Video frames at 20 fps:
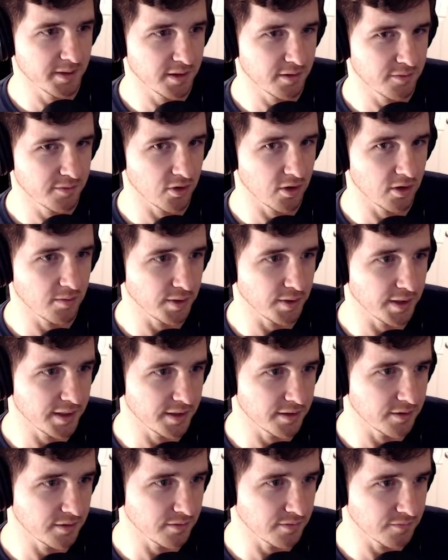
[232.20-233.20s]
throw up
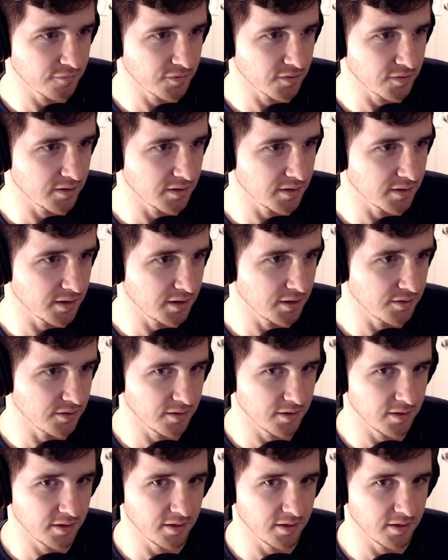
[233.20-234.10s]
later for on